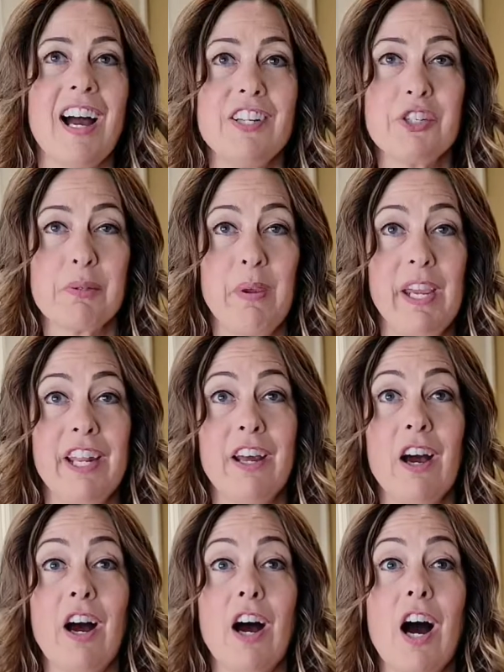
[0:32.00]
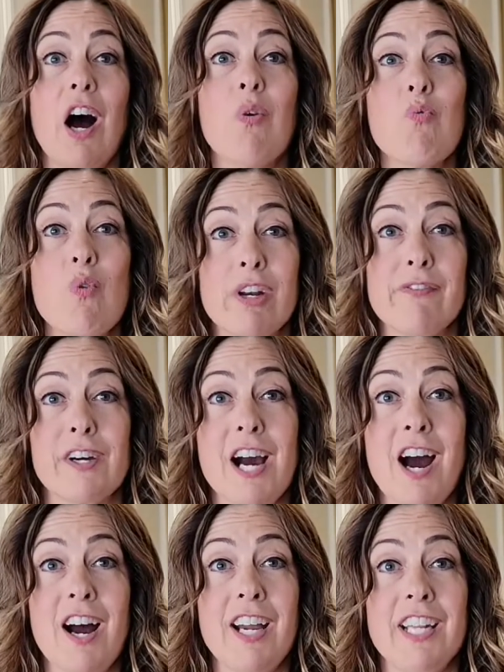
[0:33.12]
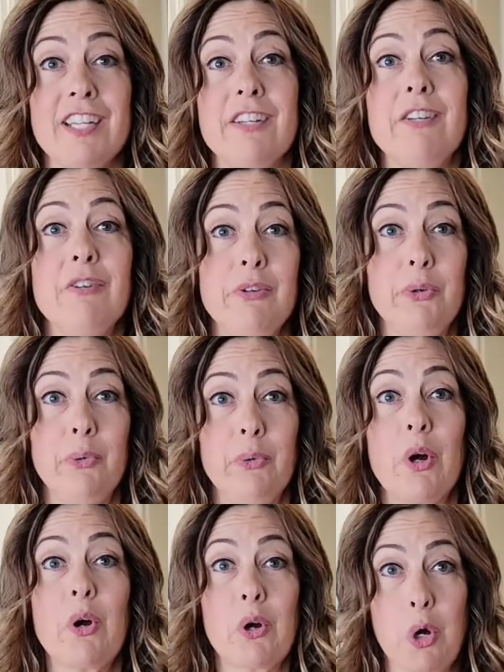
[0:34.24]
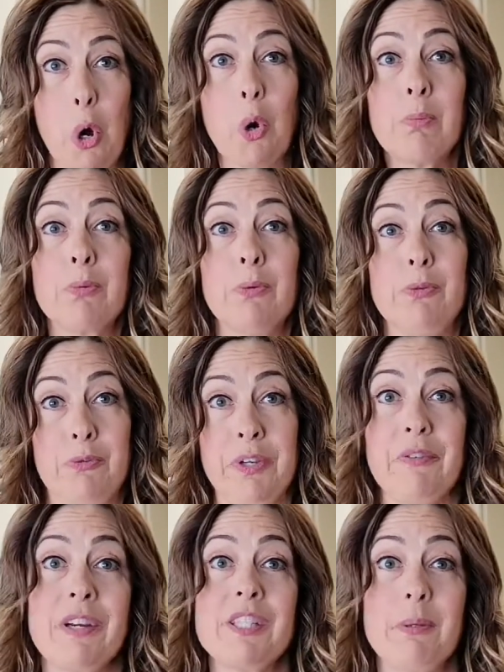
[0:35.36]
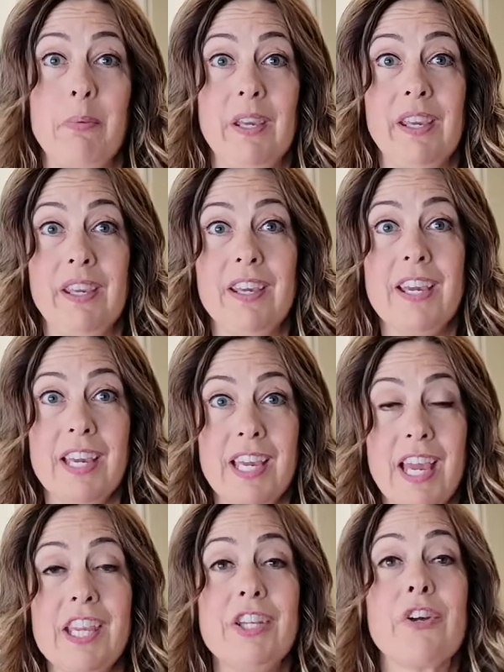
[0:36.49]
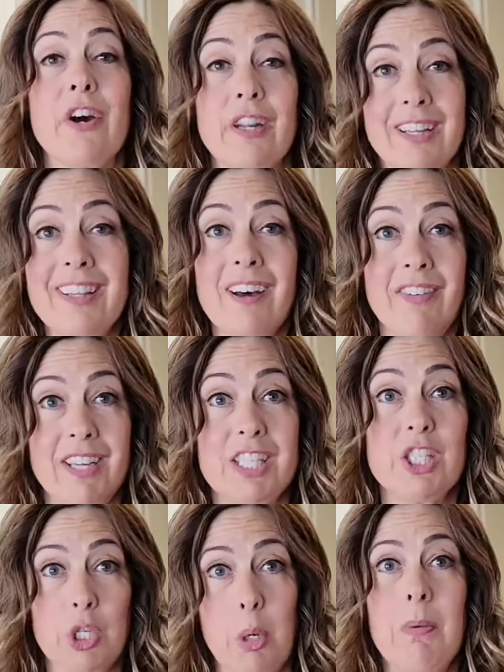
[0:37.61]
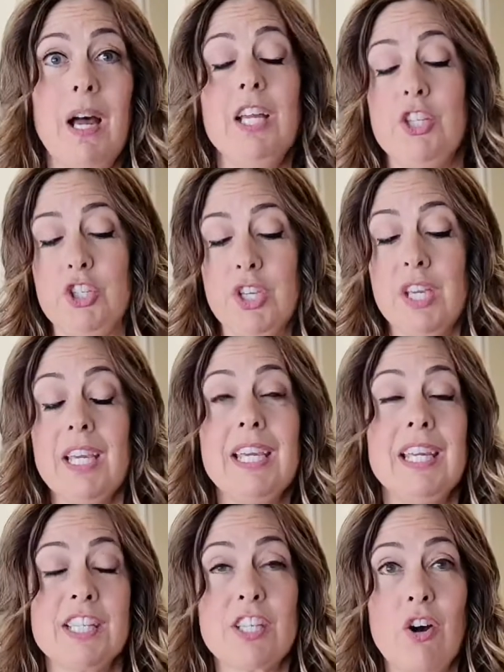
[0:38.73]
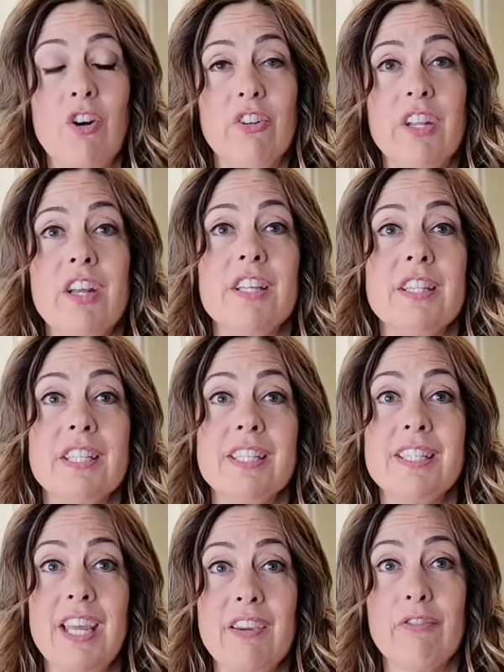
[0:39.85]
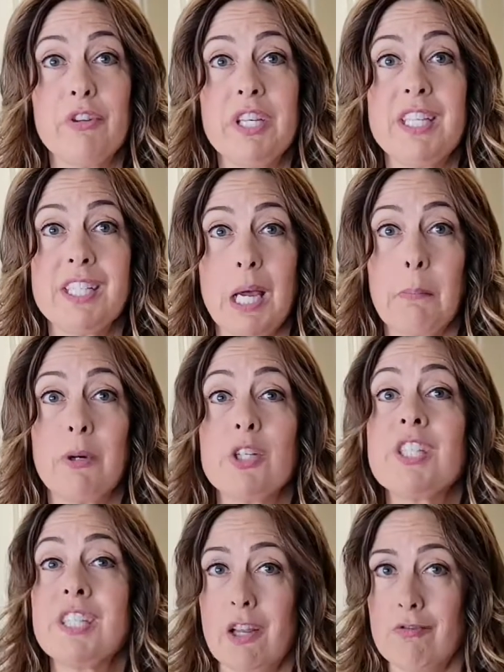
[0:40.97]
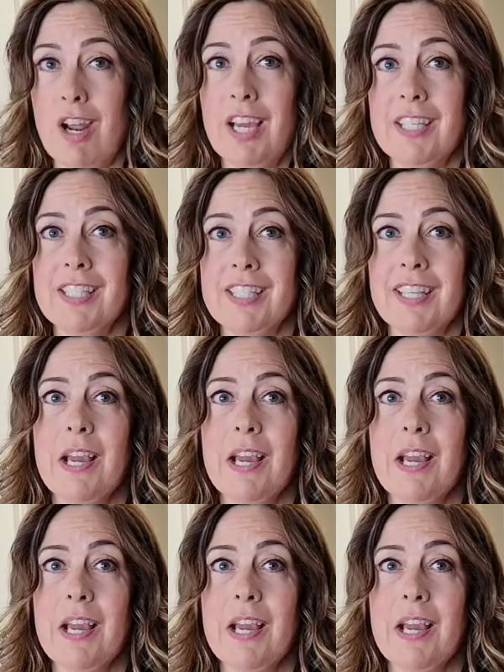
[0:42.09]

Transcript: I just made a one-of-a-kind new cold brew drink recipe. You're gonna love it so much. It's called the Savory Summer Sunrise.